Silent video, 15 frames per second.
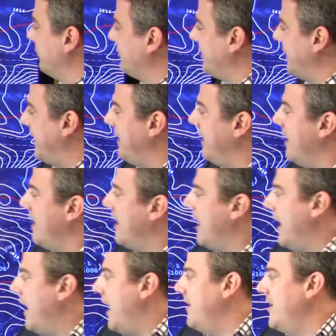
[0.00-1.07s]
see
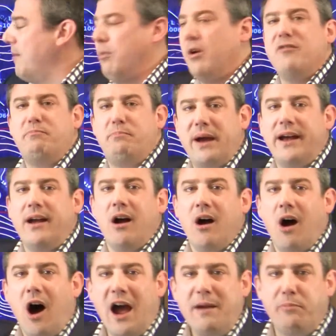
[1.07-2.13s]
a number of big
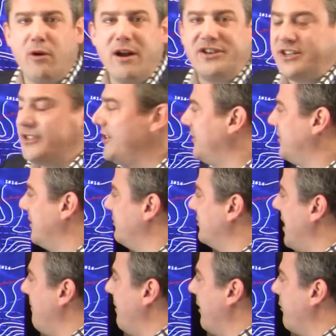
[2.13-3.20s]
high pressure systems
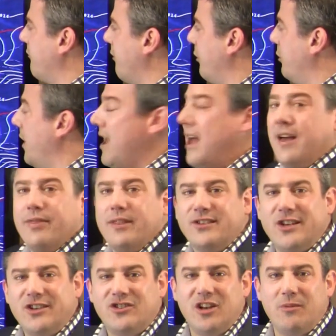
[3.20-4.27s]
coming through. The
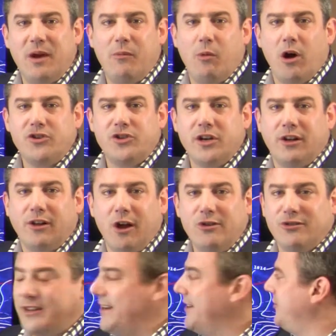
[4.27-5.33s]
system we're watching
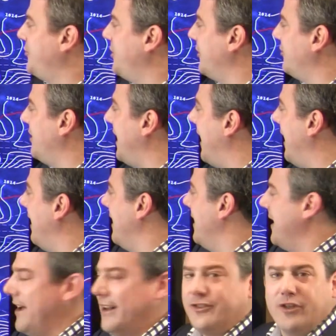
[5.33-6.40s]
closely is just here.
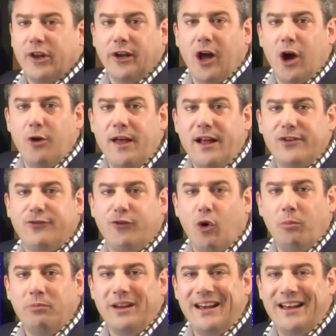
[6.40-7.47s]
It's the low that's
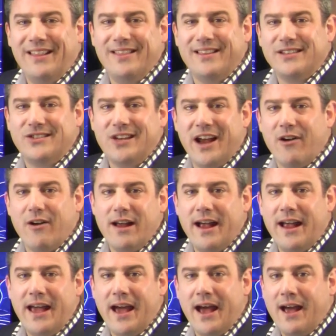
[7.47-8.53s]
formed in this area
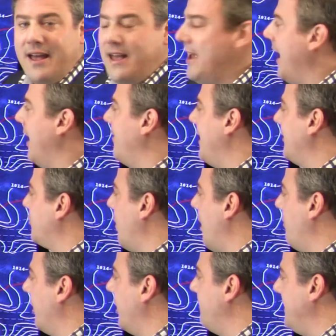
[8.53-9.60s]
here, and that's the one
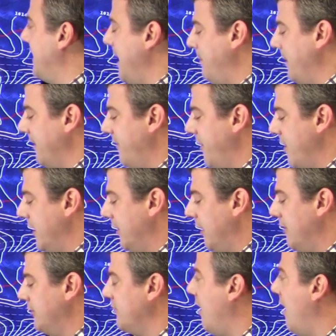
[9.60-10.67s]
we're going to be keeping a very
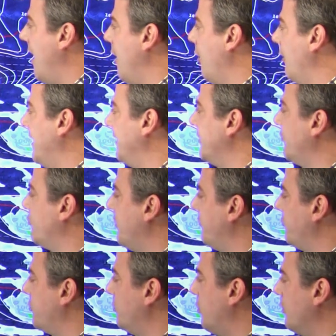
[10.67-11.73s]
close eye on as it drifts
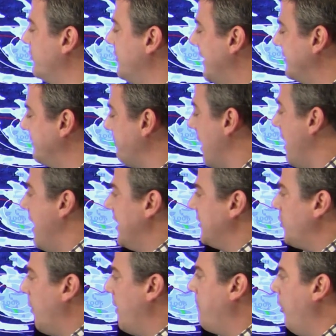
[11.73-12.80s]
towards us.
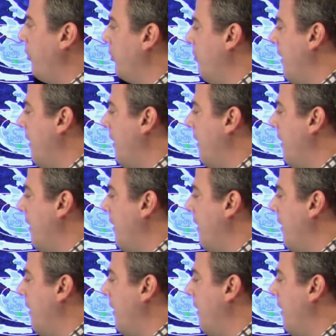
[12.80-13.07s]
So when we put the